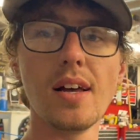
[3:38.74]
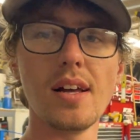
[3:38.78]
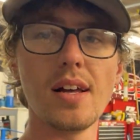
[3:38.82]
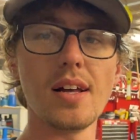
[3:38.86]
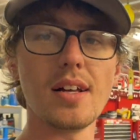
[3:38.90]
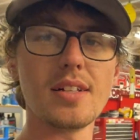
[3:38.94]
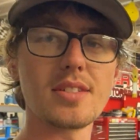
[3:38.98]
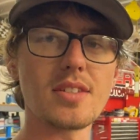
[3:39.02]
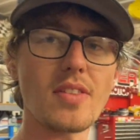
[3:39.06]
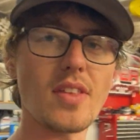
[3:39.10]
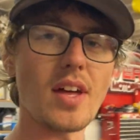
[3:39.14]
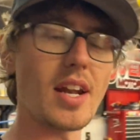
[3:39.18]

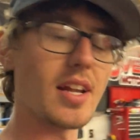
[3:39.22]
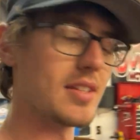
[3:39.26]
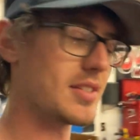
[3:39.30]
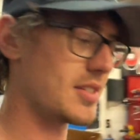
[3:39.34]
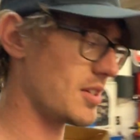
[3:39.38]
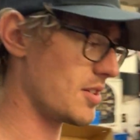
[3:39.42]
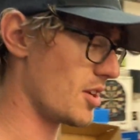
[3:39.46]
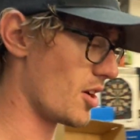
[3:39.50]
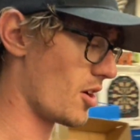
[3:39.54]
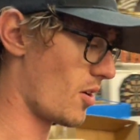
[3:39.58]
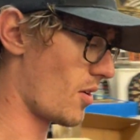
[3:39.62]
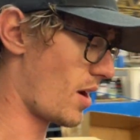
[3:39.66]
So then, as
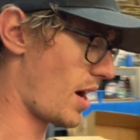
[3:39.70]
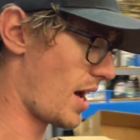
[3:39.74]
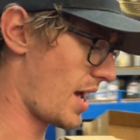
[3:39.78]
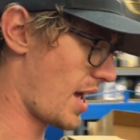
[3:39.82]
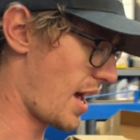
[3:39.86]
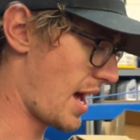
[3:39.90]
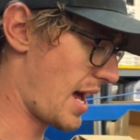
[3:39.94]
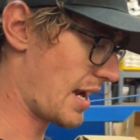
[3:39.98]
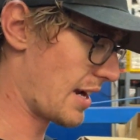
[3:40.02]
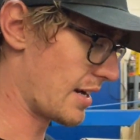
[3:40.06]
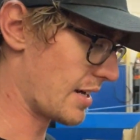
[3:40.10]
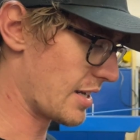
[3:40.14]
you know, I
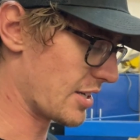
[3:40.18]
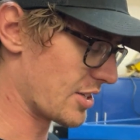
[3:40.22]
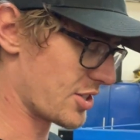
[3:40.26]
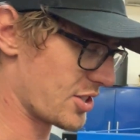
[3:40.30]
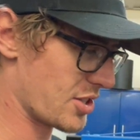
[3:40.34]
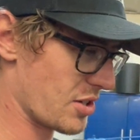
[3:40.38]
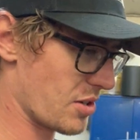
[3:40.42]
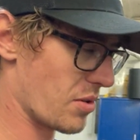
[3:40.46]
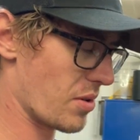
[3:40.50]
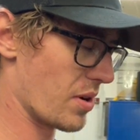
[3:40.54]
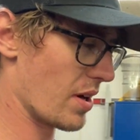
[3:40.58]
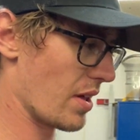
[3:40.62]
had an
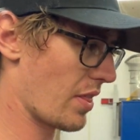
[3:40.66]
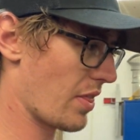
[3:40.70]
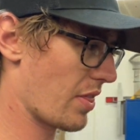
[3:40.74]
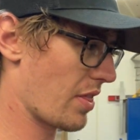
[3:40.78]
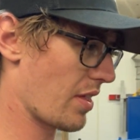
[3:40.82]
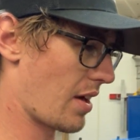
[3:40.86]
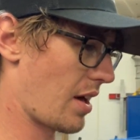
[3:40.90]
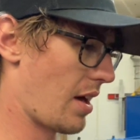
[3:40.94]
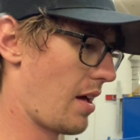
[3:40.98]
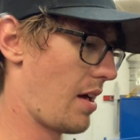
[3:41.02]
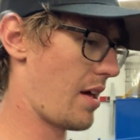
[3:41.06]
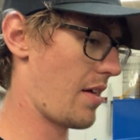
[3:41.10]
issue with
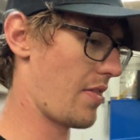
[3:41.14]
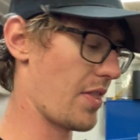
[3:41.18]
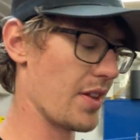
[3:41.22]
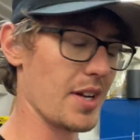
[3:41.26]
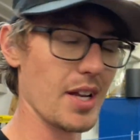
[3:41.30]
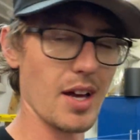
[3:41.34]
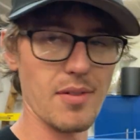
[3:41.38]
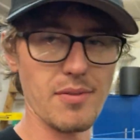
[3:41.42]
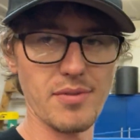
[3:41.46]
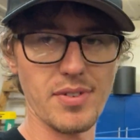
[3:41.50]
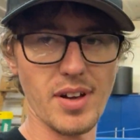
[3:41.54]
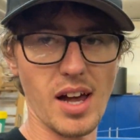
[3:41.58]
the
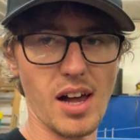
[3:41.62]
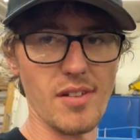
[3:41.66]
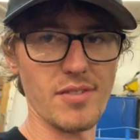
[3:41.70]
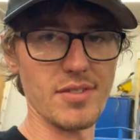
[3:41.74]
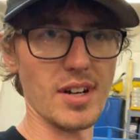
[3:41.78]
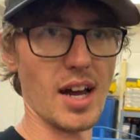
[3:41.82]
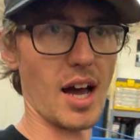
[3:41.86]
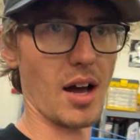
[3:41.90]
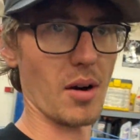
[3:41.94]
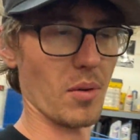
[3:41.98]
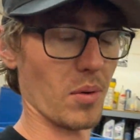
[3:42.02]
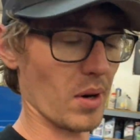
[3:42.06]
dump valve
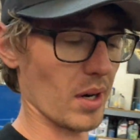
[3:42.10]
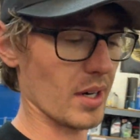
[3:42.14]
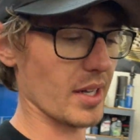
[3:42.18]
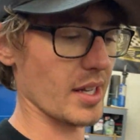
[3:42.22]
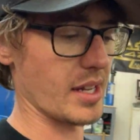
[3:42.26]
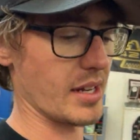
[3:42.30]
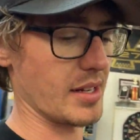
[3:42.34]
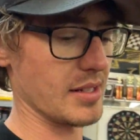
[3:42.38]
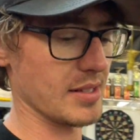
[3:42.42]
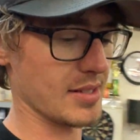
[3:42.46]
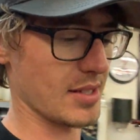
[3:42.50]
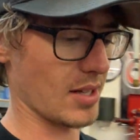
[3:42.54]
not
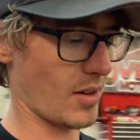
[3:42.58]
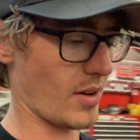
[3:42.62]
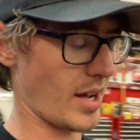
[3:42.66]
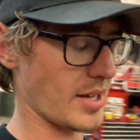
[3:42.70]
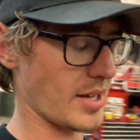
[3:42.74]
working. So I